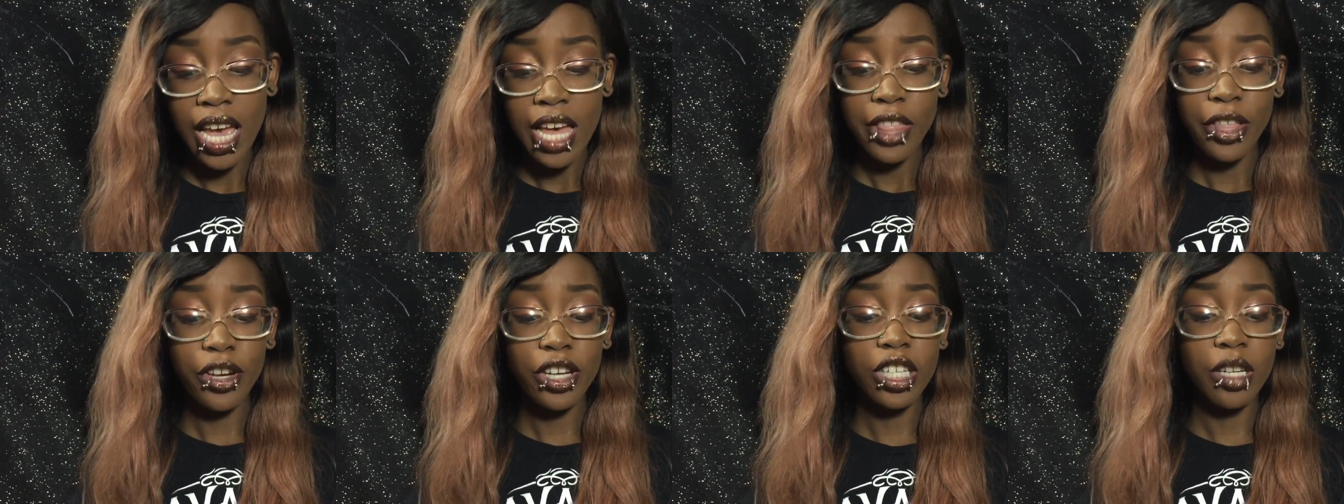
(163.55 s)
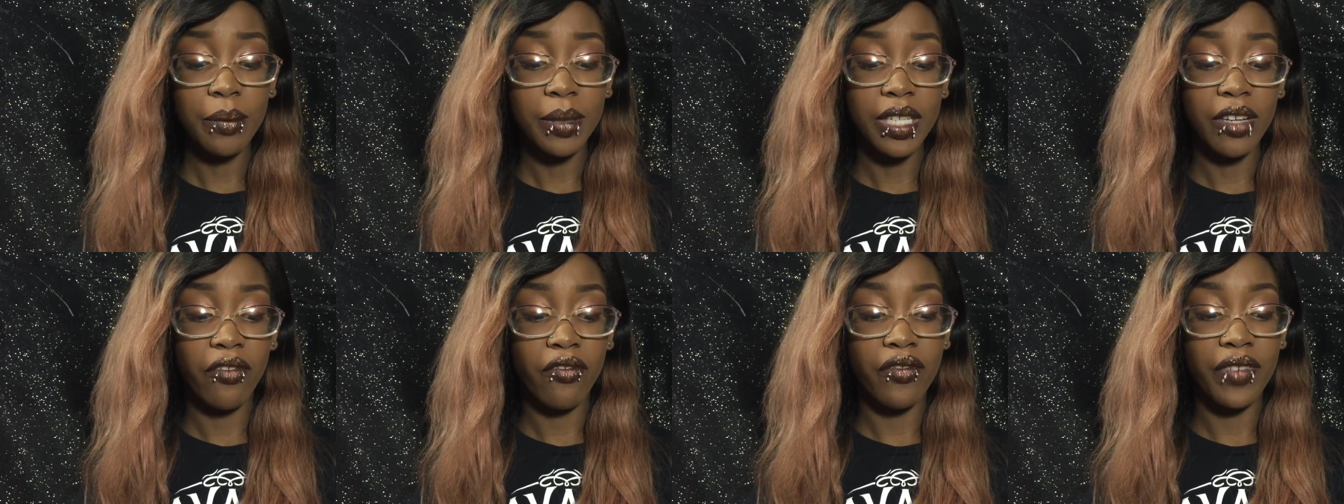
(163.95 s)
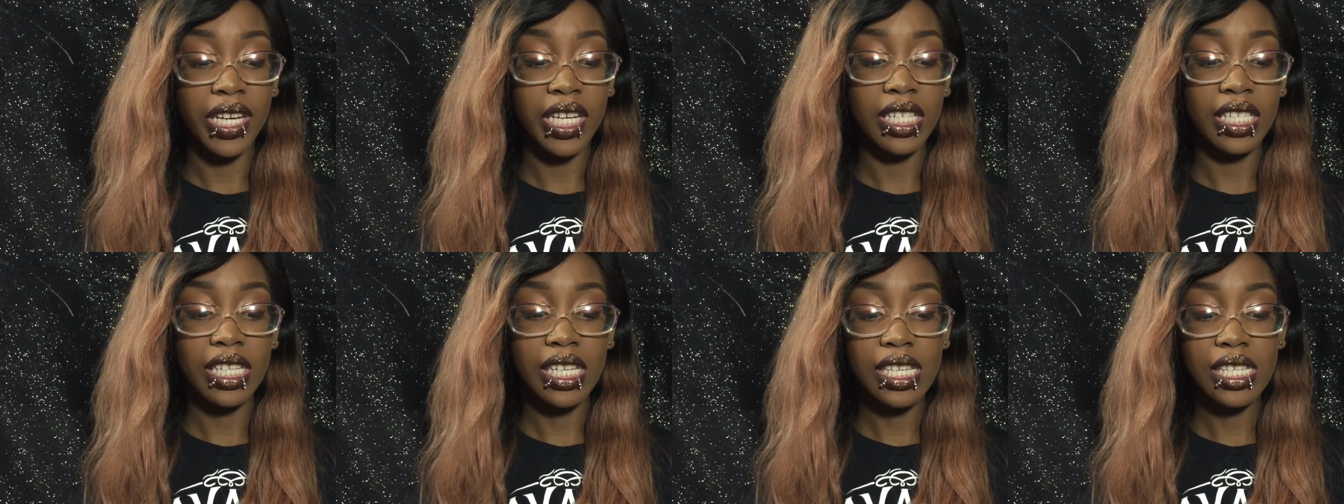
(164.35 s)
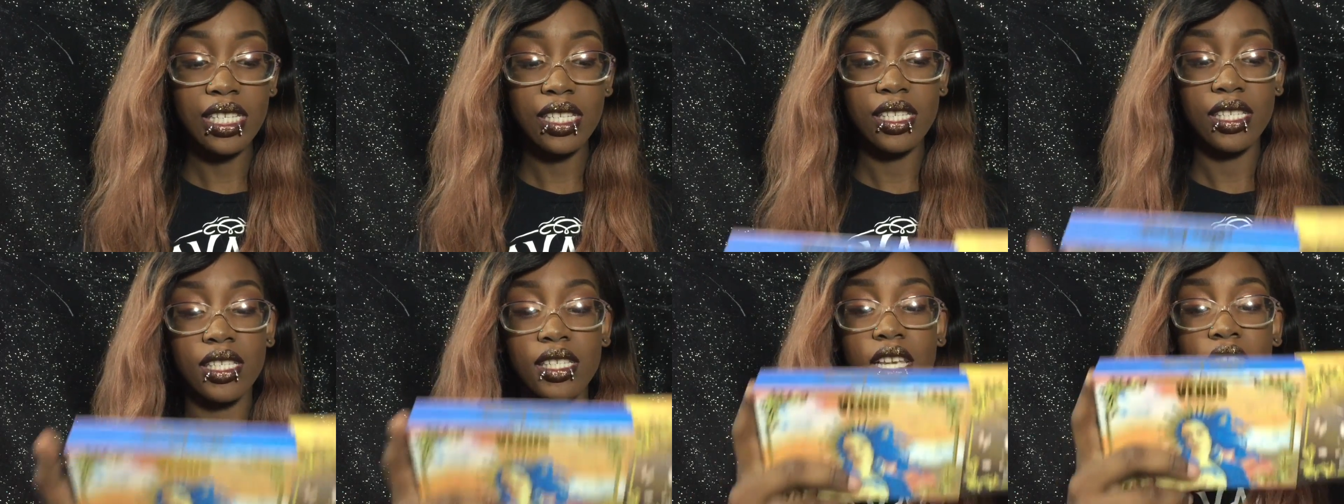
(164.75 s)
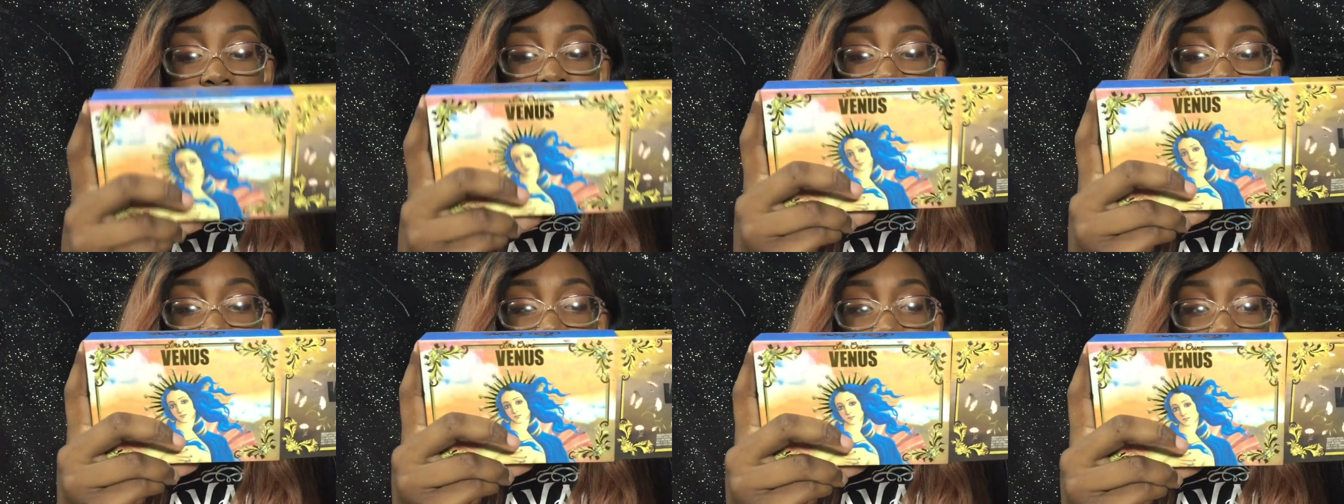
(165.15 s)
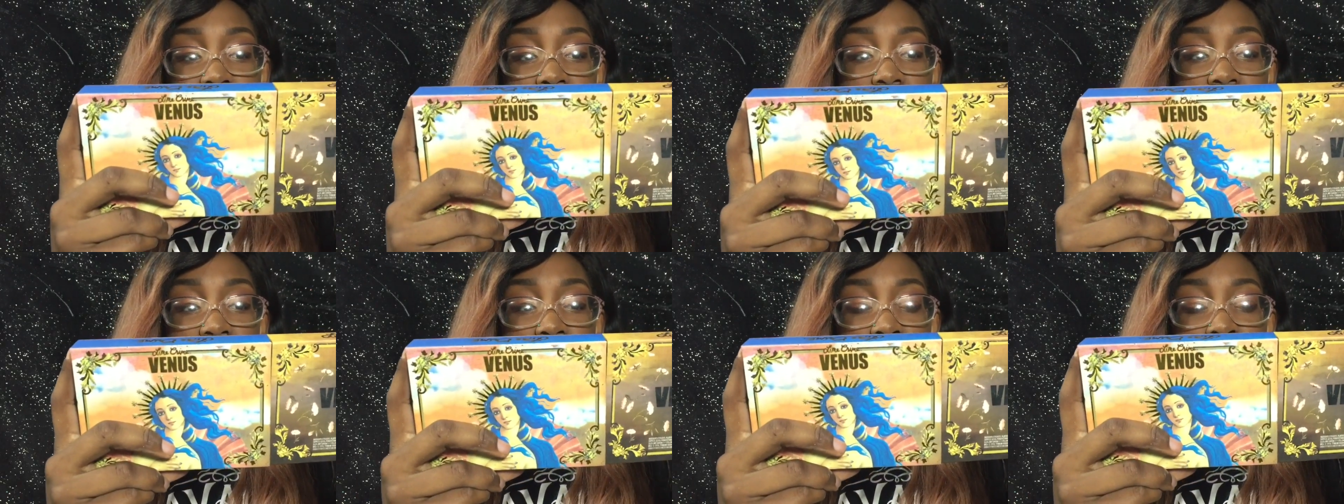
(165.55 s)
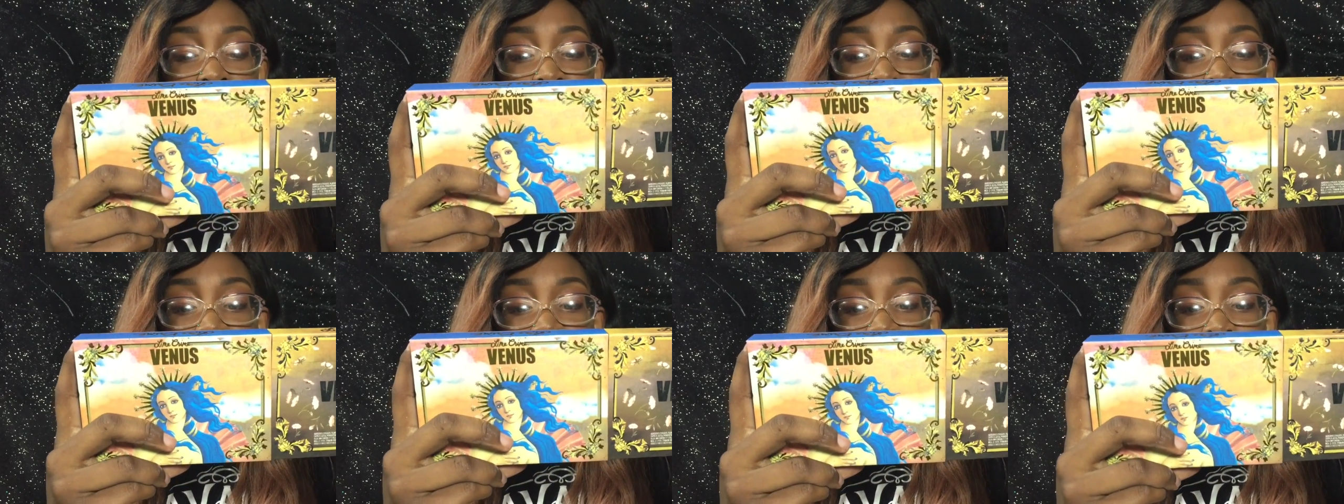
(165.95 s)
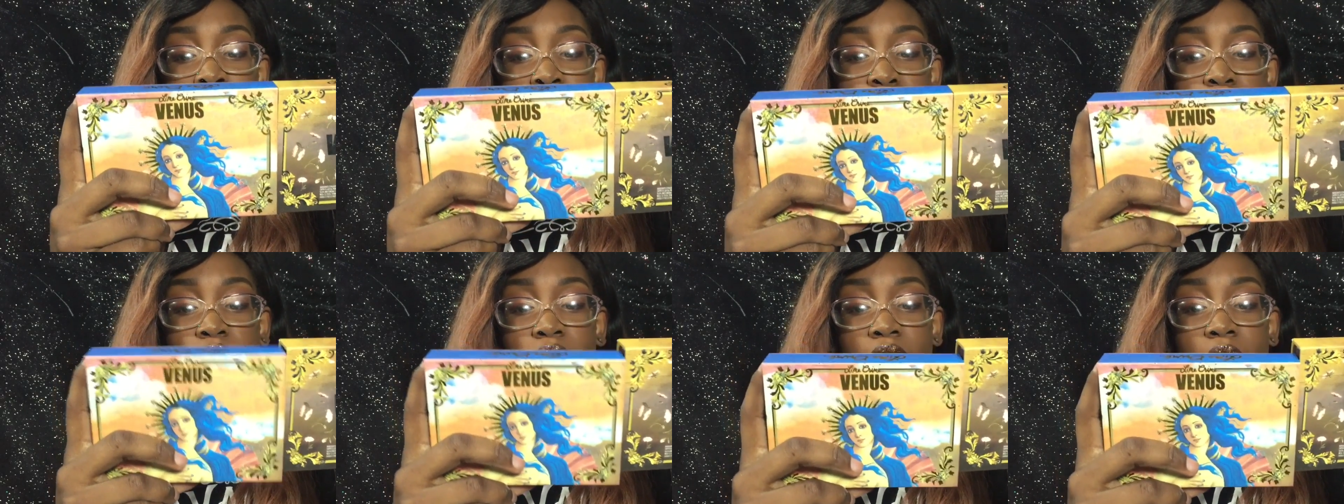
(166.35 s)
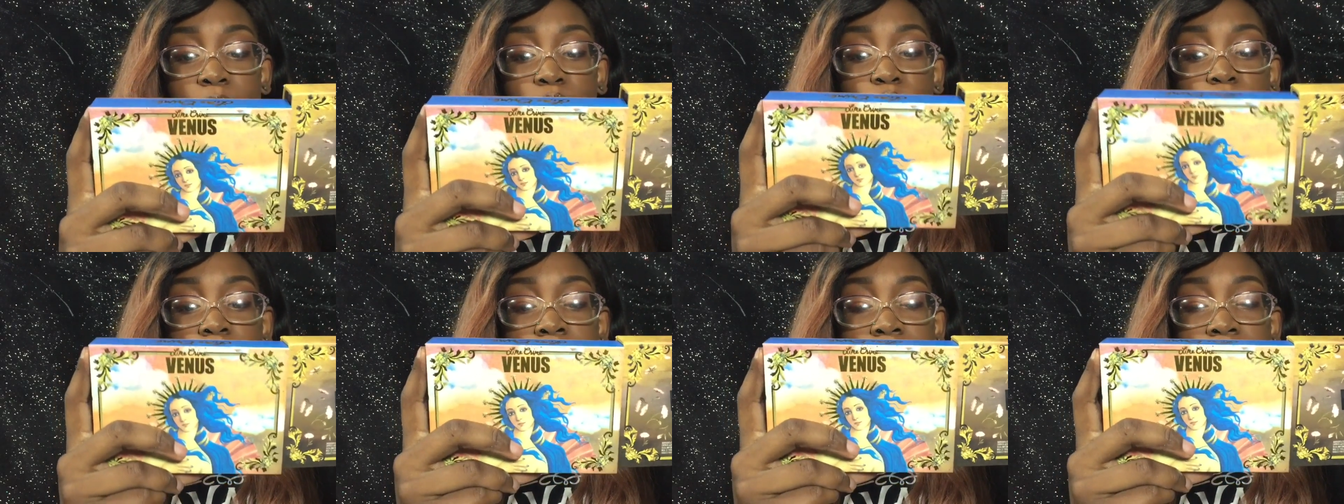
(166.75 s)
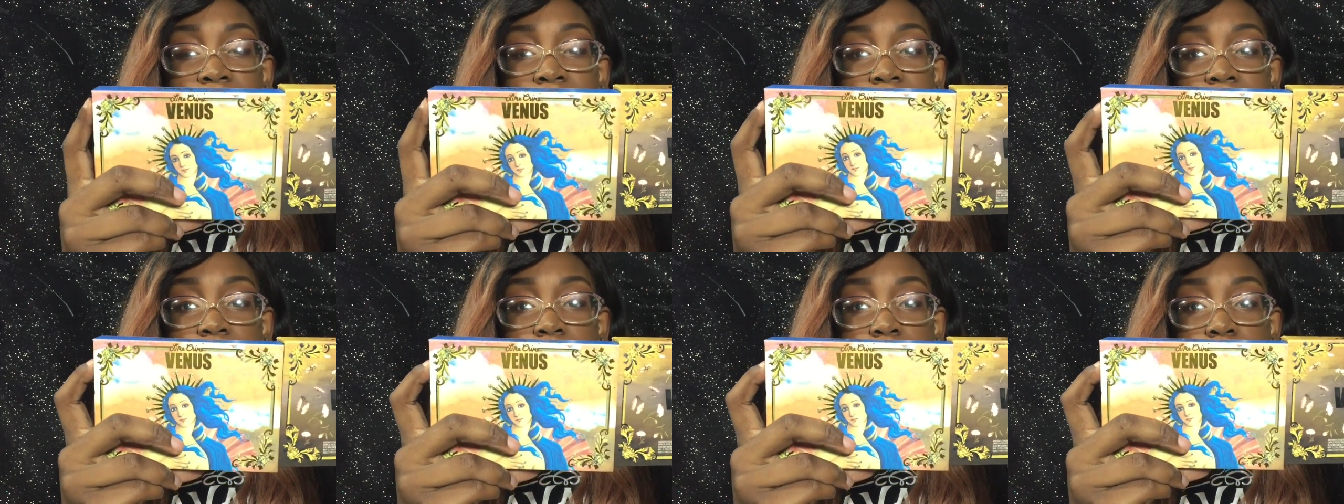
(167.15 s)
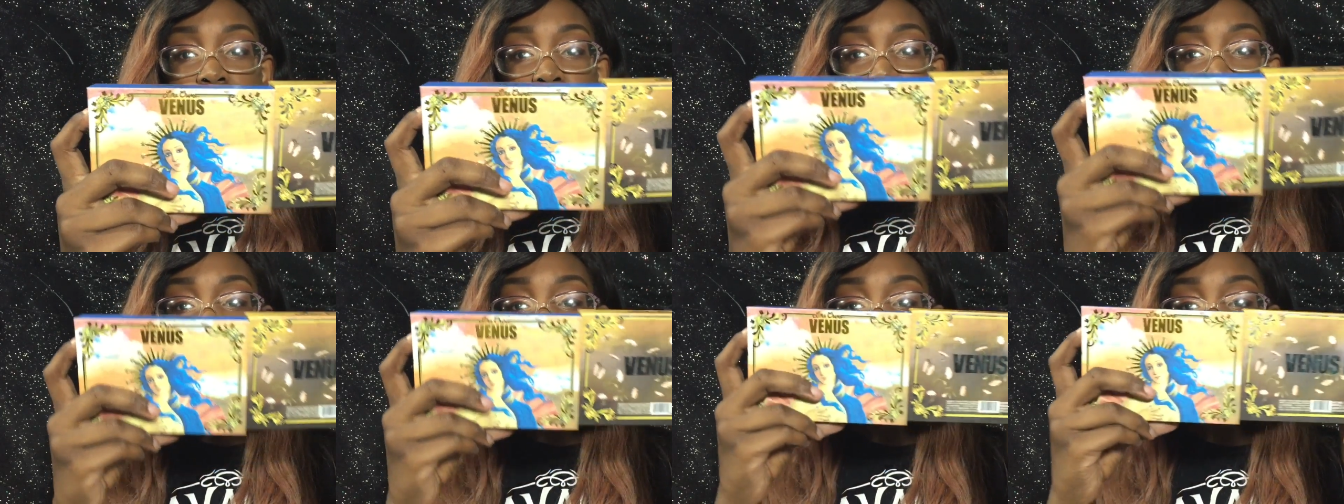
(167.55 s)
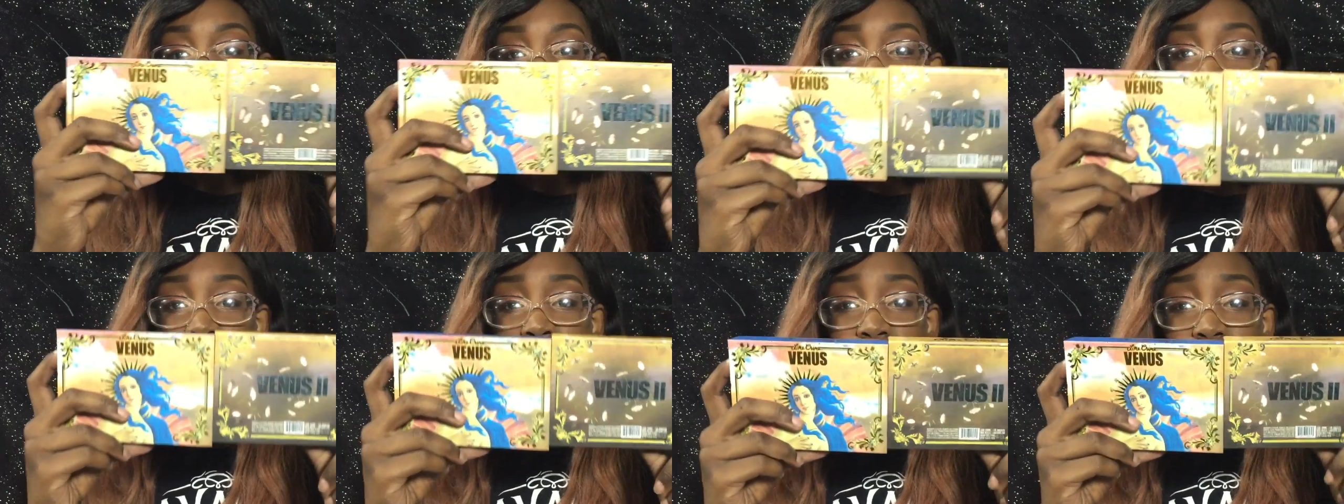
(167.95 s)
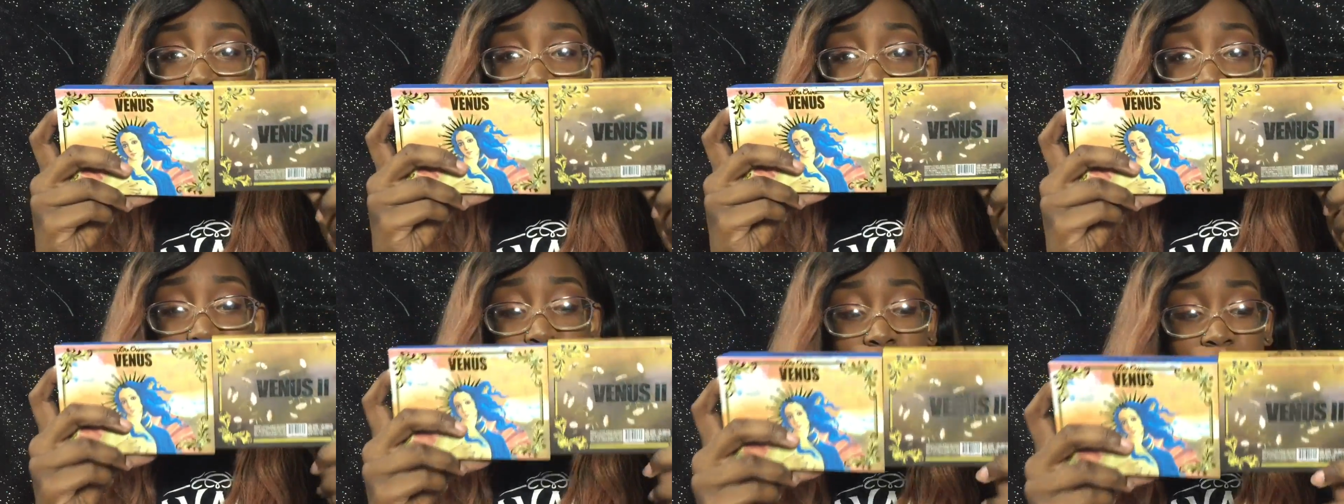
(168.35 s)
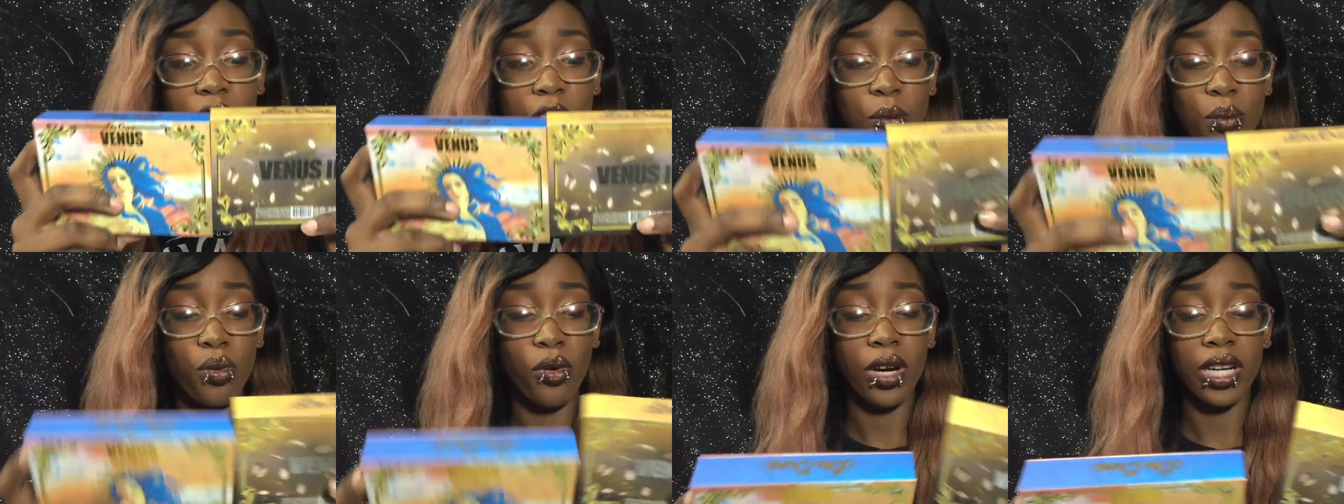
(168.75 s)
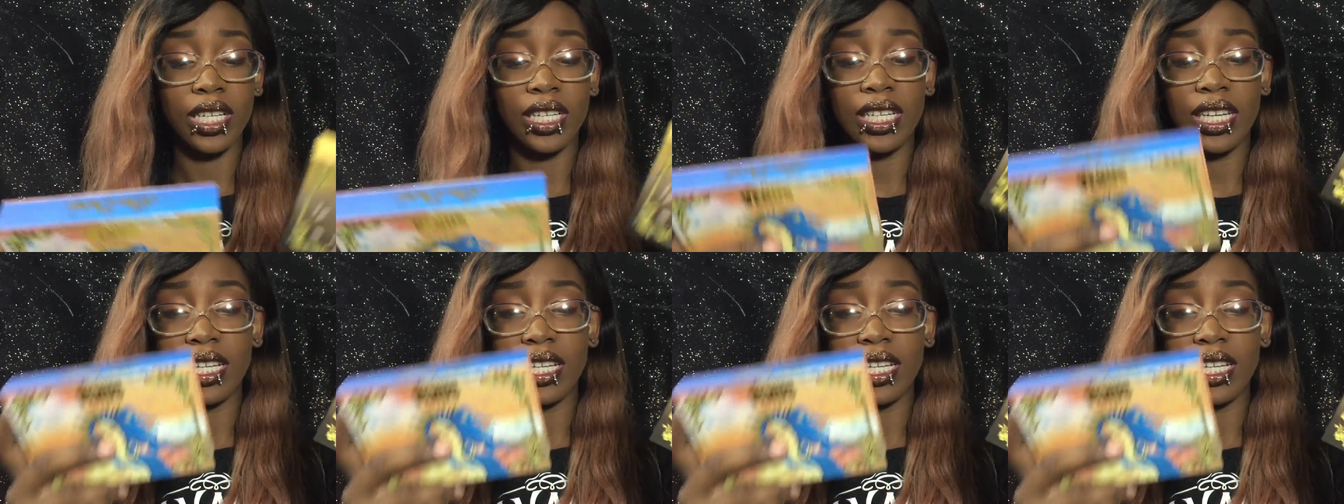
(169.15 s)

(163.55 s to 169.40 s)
They're going to be the Venus from Lime Crime 1 and 2, and I was so disappointed